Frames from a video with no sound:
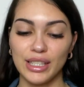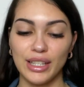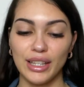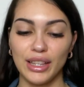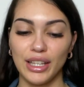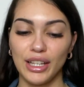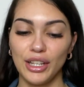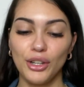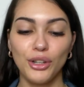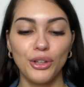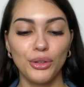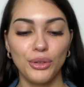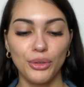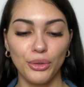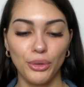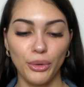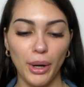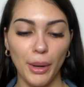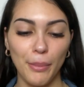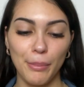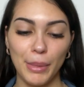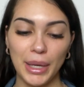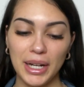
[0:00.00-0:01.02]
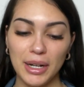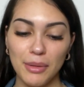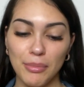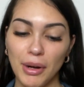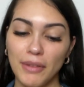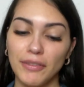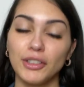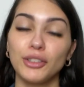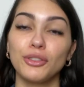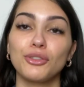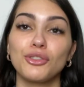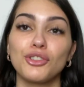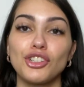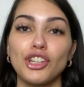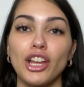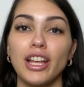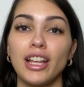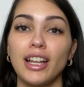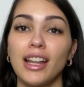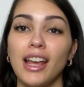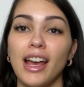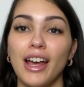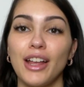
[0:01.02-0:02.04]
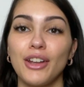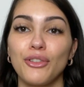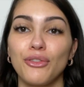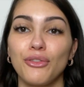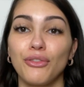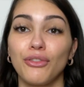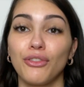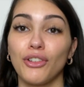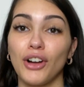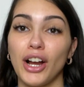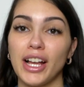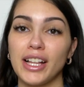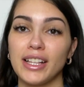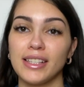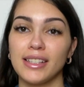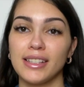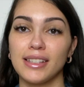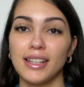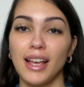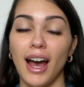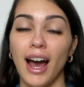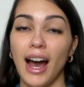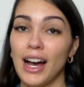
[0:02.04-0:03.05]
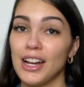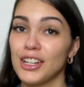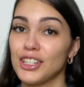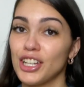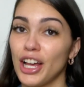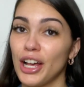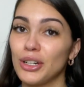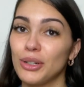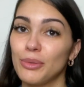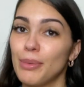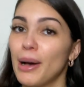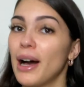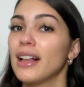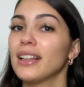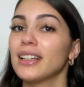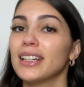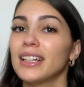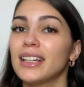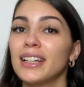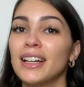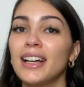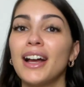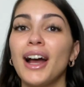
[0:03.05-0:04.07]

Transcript: the new Makeup Revolution and Friends eyeshadow palette.